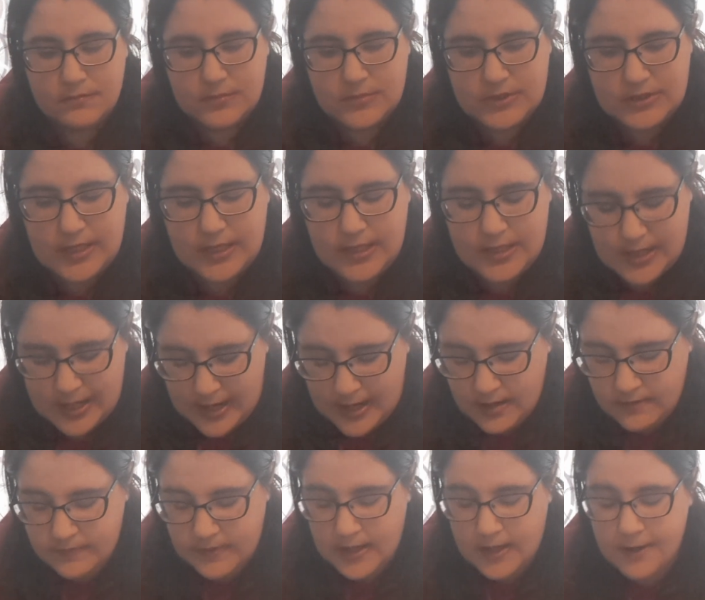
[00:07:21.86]
Excited to
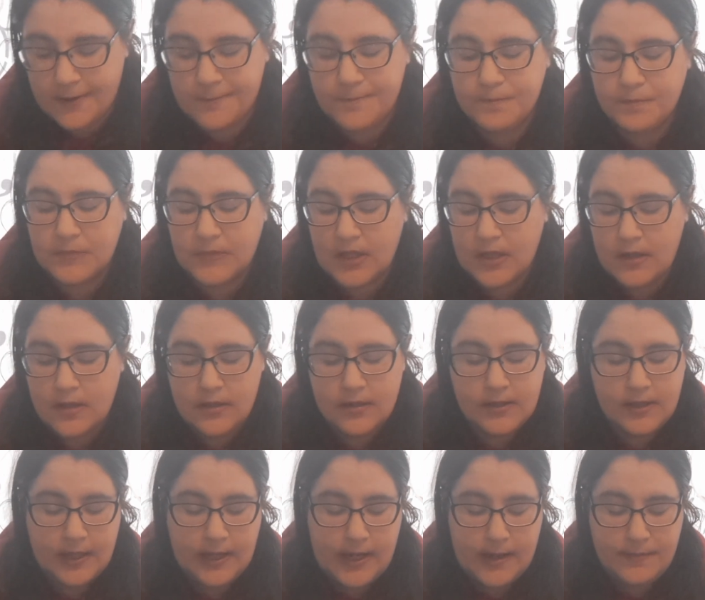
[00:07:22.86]
have that.
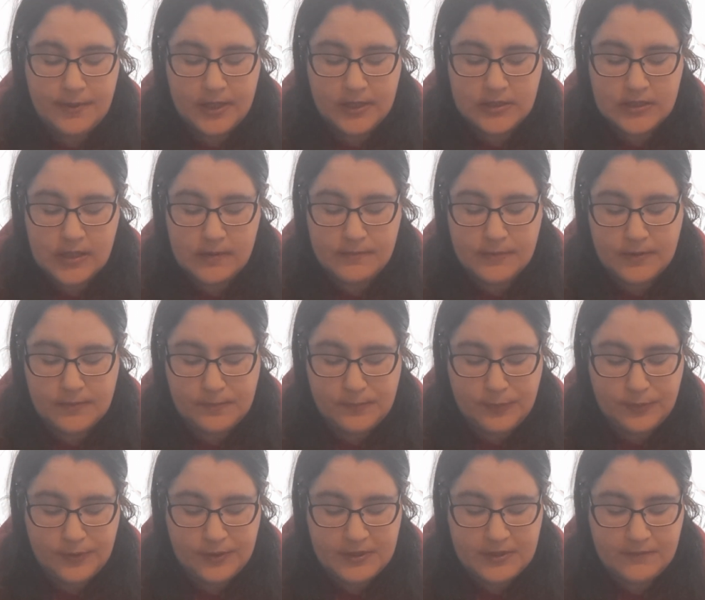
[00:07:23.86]
then I picked up the
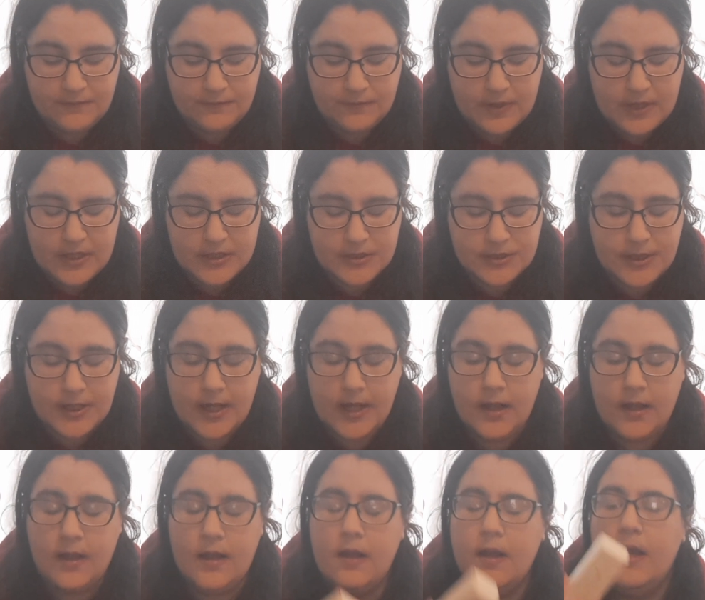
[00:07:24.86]
Pretty Fresh
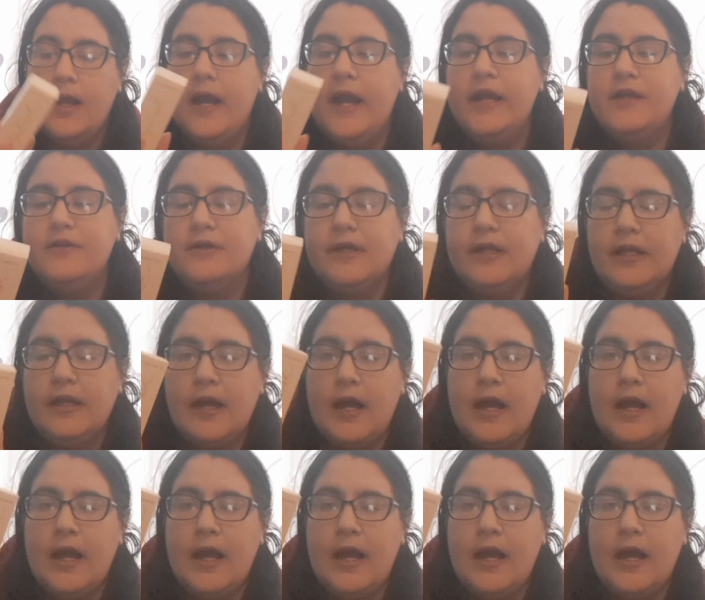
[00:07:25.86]
Hydrating